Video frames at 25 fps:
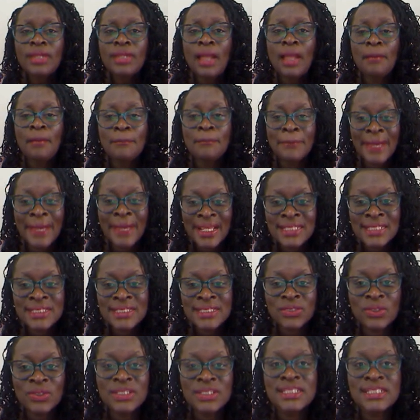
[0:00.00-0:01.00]

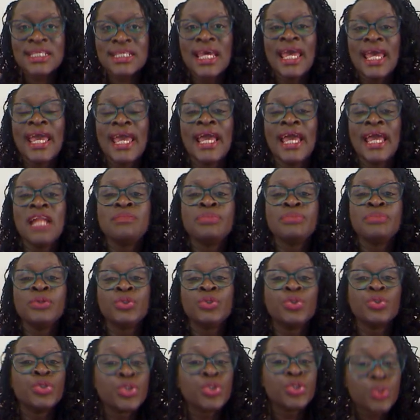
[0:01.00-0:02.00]
Milestones help you
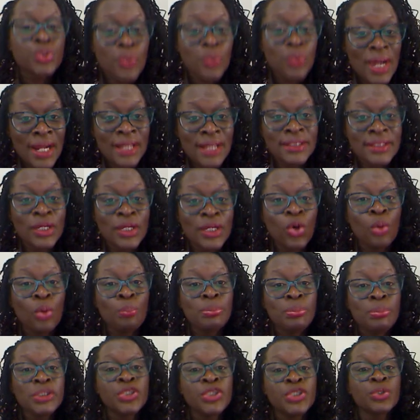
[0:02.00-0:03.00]
to track the
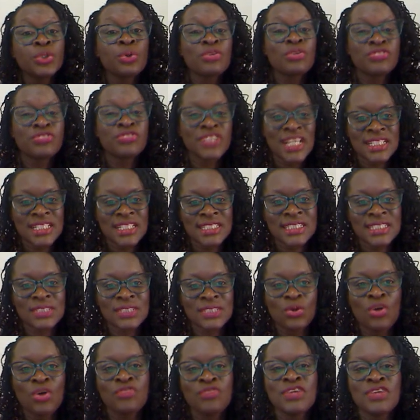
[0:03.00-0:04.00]
completion of
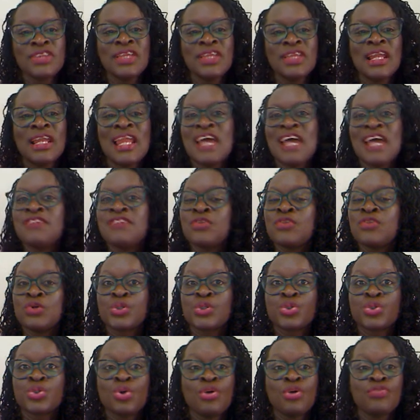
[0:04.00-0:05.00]
tasks over the life
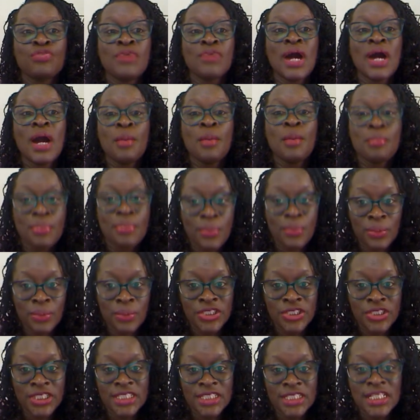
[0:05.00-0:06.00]
course of a
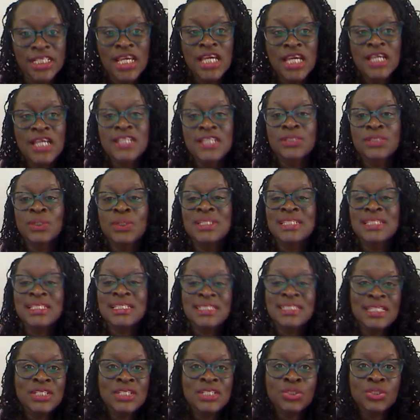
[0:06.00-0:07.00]
project. So it's
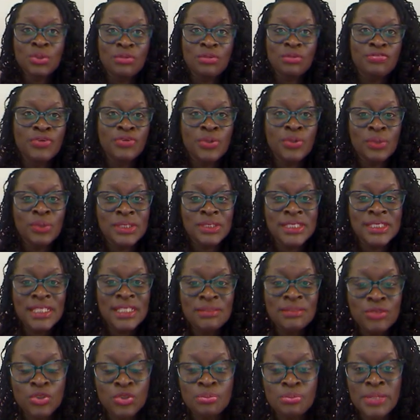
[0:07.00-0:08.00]
essential for your
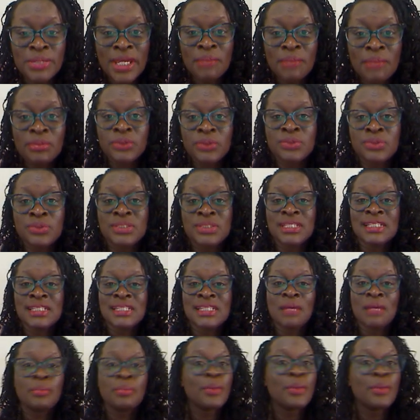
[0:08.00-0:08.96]
teams to be able to set up